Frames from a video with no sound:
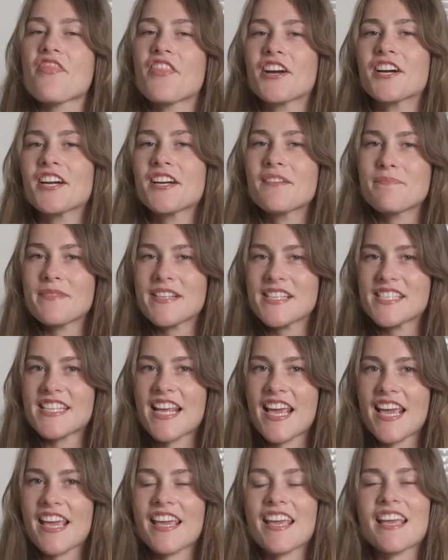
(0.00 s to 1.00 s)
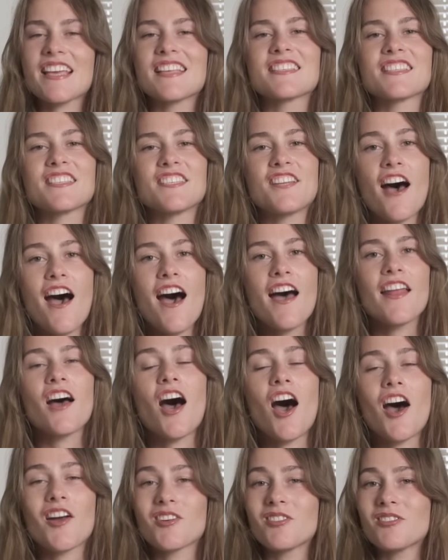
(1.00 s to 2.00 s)
third mistake is not
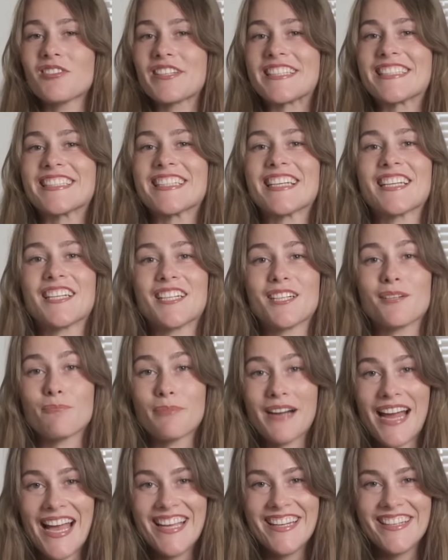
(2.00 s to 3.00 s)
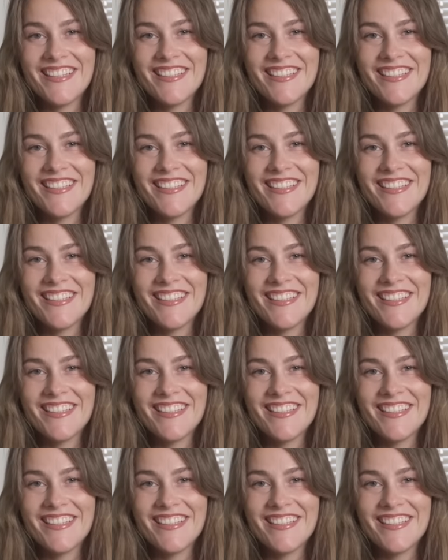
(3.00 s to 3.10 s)
autolysing your bread.